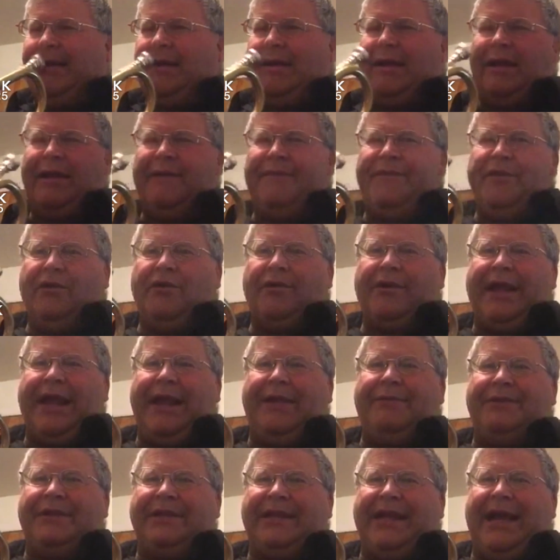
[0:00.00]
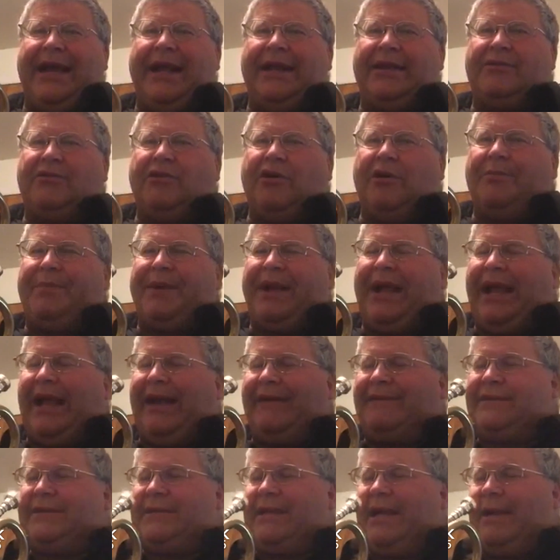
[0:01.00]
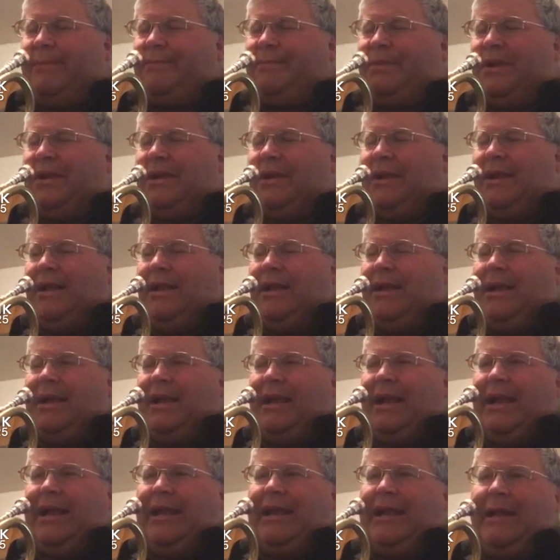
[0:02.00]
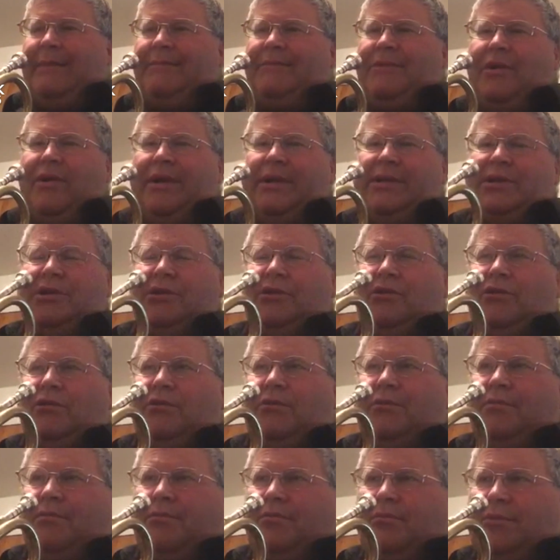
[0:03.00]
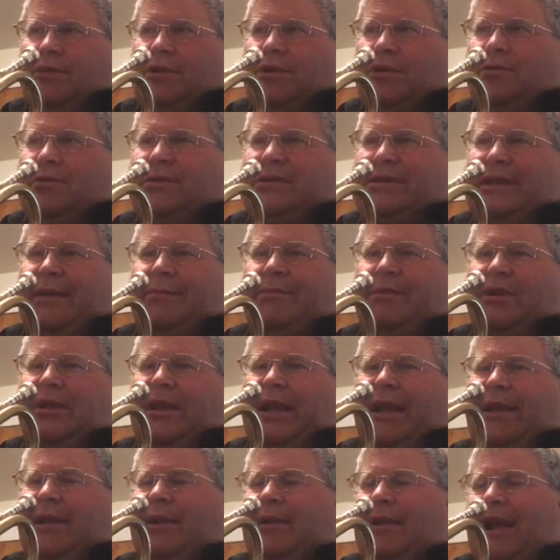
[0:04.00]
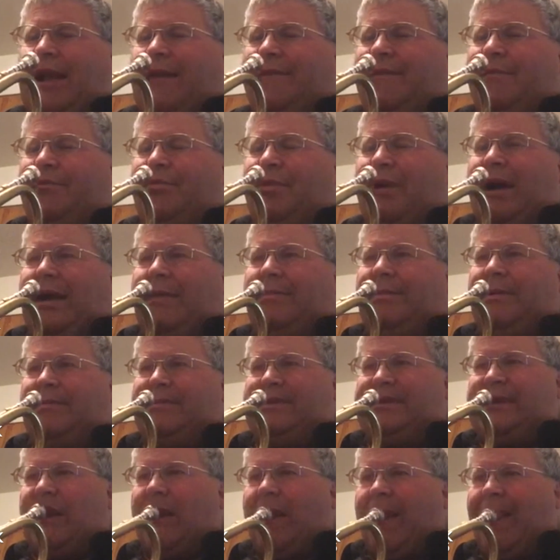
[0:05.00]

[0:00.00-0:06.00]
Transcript: And if you're okay with that, go up a half step. And I'm going to simulate having problems.